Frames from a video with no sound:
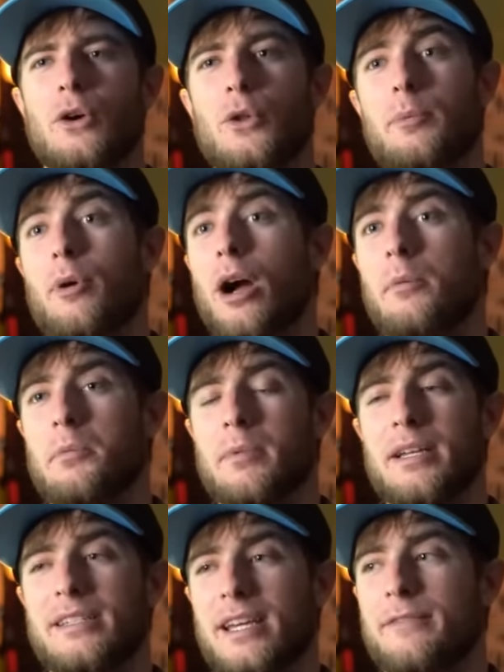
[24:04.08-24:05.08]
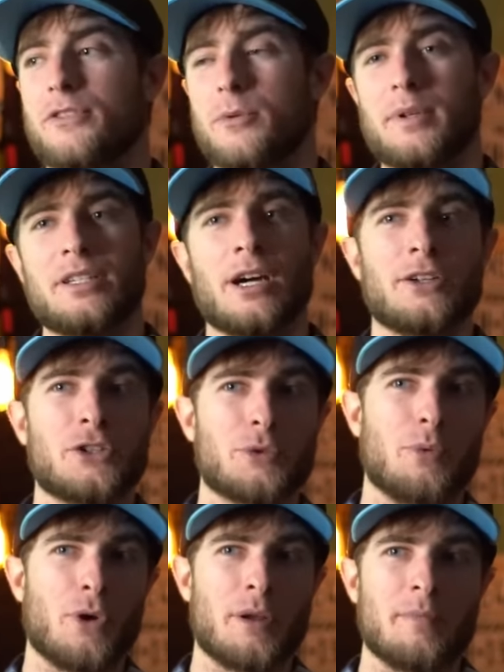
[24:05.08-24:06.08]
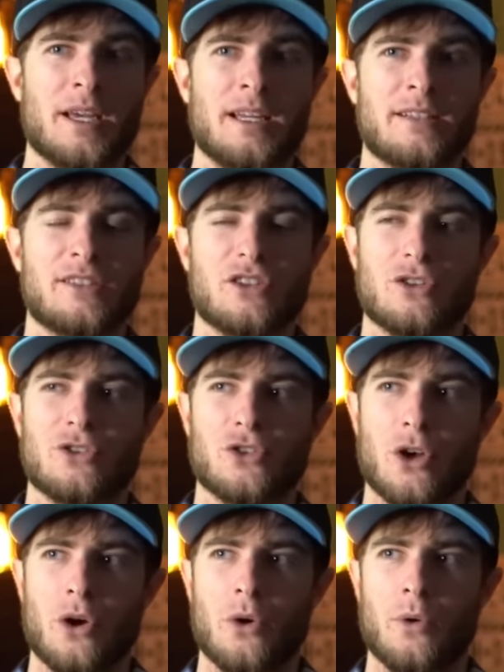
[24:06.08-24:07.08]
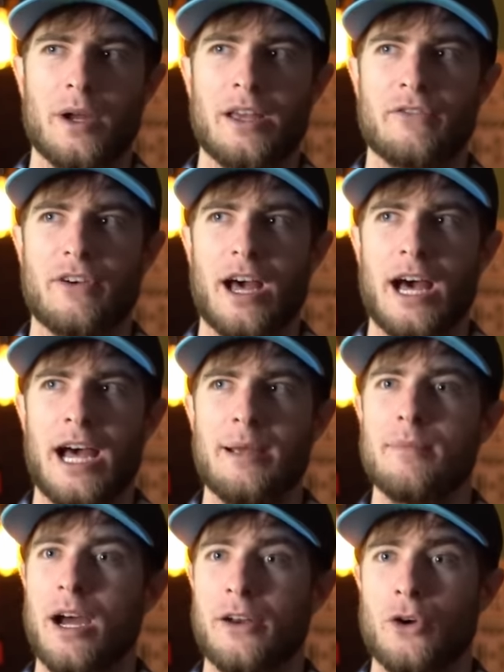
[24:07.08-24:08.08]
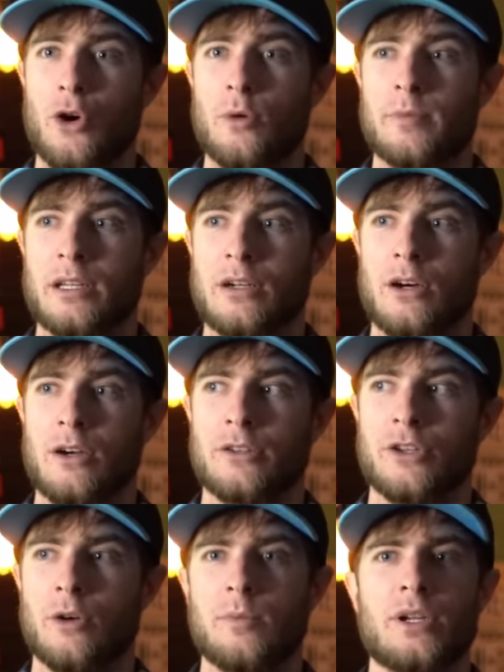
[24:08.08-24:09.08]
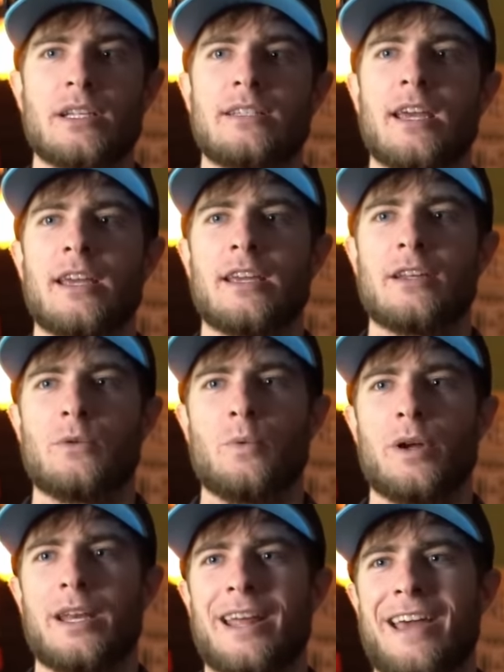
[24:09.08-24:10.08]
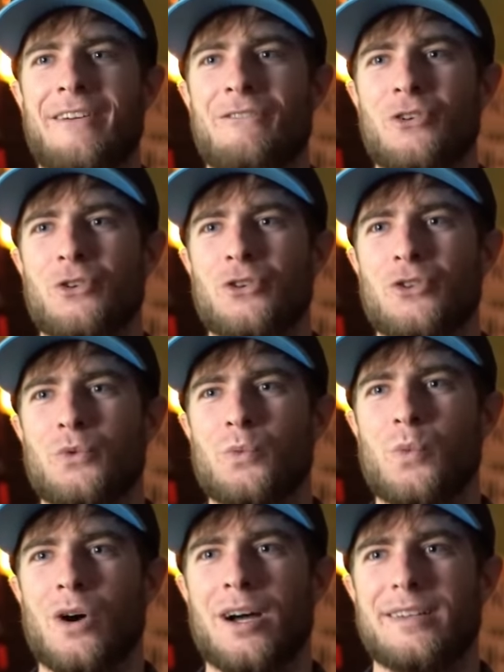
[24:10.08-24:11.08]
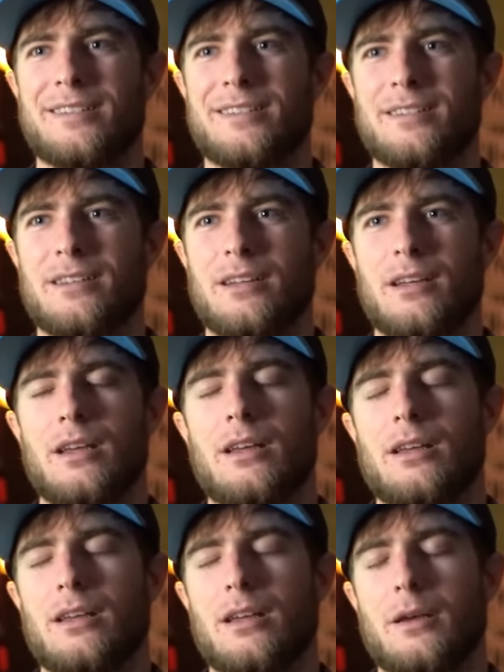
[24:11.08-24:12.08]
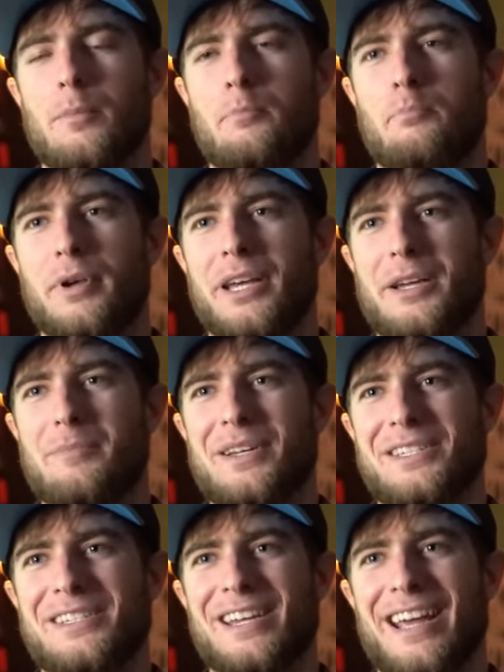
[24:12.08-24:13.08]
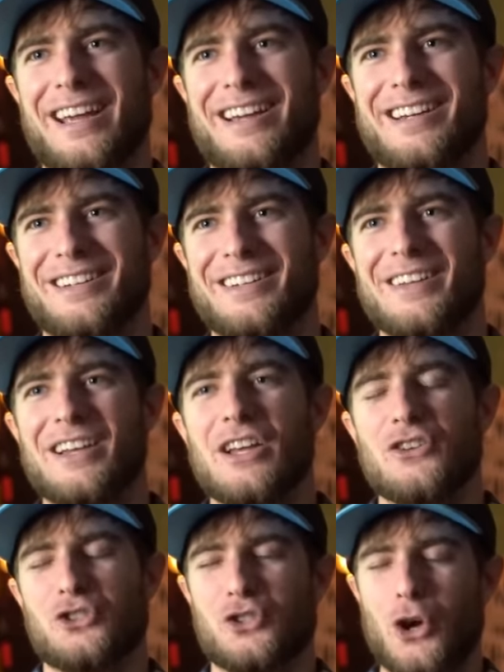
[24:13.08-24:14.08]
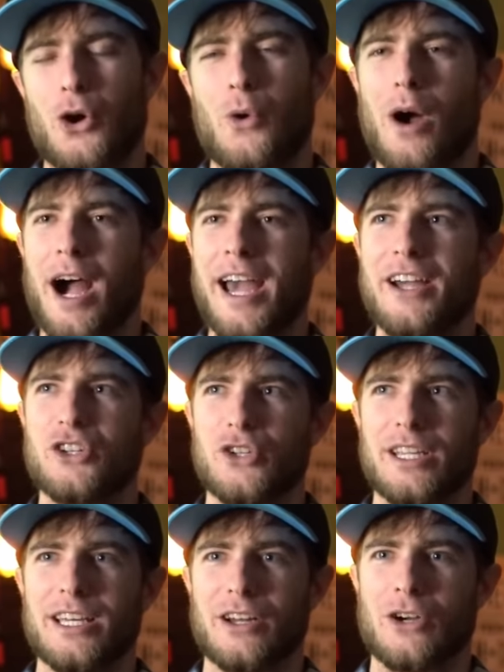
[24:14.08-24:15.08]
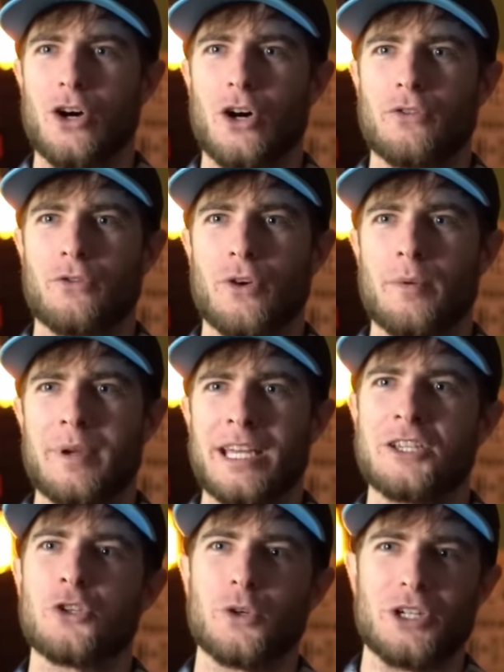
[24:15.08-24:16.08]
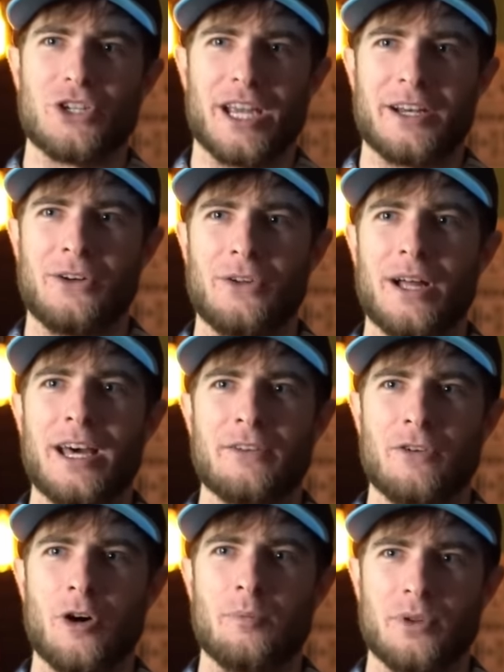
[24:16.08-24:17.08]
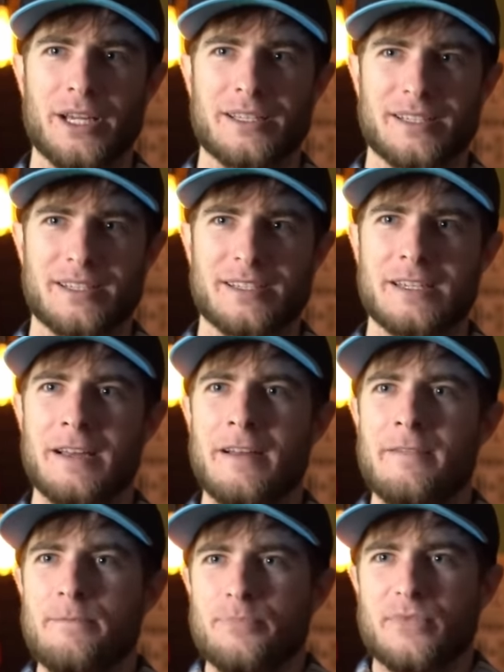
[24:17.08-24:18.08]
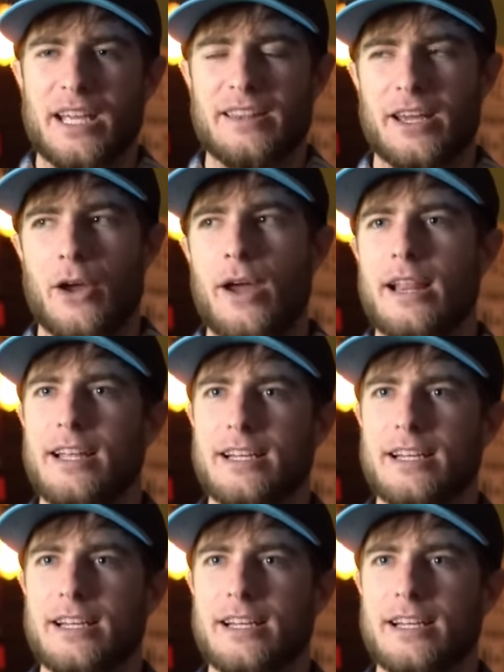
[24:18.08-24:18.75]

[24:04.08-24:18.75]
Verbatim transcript: only problem is I have so many doctor's appointments, so if I'm not home and the car is home, you can take it whenever you want. Big mistake. So I actually get a call from History Channel out of all places. And they go, hey,